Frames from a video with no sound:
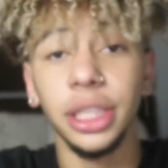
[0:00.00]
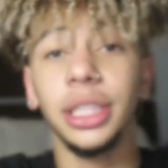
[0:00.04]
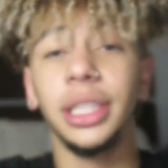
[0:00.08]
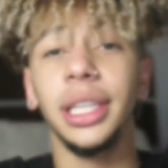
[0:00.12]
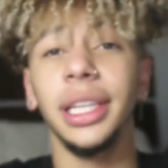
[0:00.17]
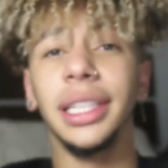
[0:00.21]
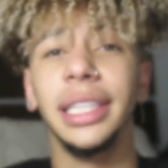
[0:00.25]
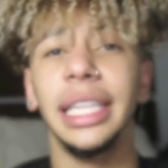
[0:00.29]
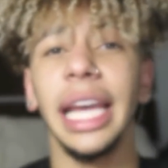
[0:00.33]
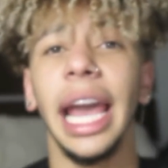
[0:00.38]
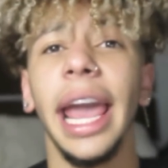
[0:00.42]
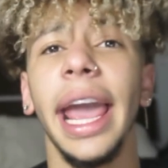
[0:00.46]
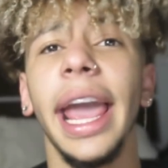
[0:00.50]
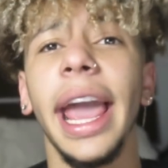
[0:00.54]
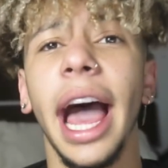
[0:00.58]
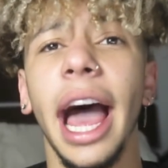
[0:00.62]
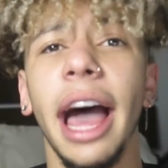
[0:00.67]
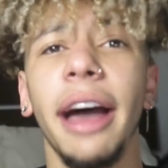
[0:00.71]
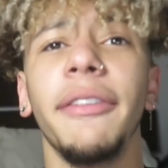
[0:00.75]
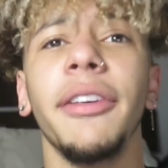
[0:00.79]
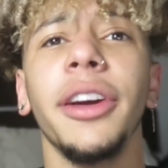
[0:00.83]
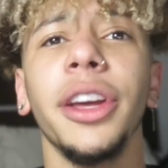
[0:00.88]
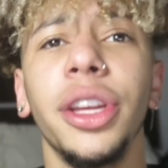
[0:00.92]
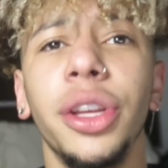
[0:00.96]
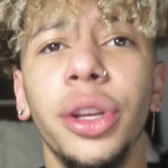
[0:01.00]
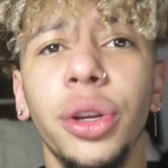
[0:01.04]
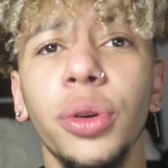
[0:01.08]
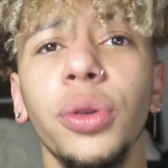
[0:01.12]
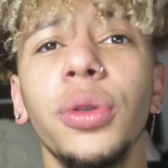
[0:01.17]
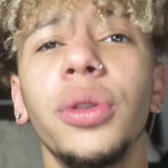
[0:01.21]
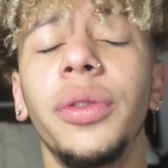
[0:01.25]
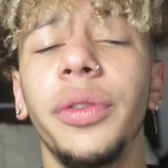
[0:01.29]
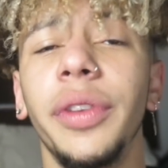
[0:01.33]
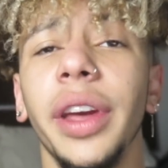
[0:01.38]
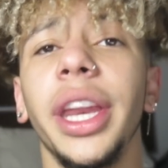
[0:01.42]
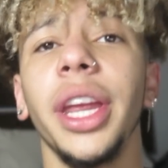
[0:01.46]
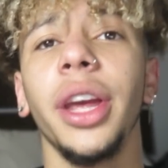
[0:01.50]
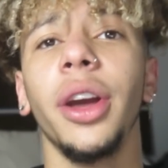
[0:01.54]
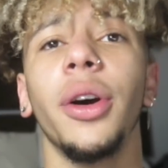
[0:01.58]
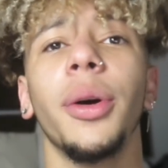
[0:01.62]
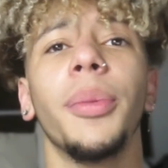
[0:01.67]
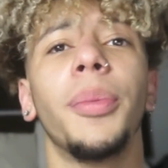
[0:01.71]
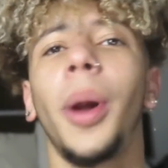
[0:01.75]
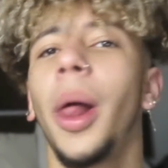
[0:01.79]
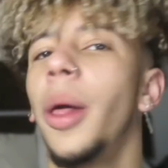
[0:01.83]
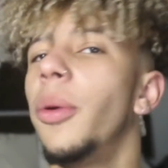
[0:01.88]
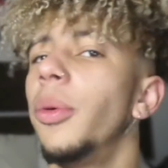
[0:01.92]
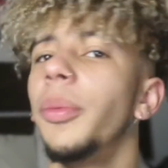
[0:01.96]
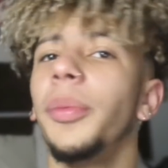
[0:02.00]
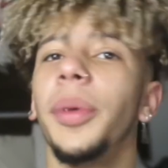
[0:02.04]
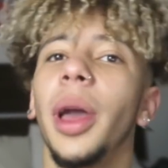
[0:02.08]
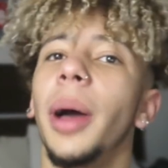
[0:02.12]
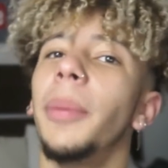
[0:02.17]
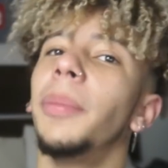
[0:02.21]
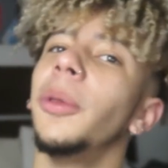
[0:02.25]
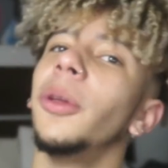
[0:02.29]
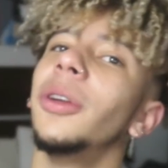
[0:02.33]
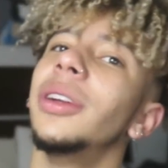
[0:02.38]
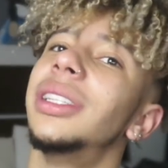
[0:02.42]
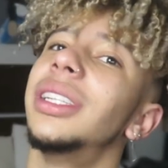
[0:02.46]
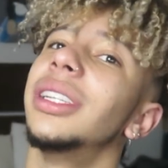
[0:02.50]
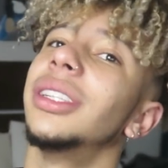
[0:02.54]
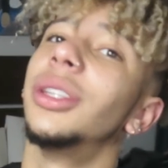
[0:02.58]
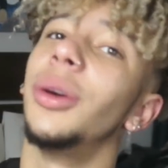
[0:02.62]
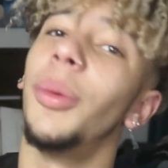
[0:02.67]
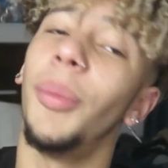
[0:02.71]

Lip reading: Today, I have a huge video. It probably won't be uploaded till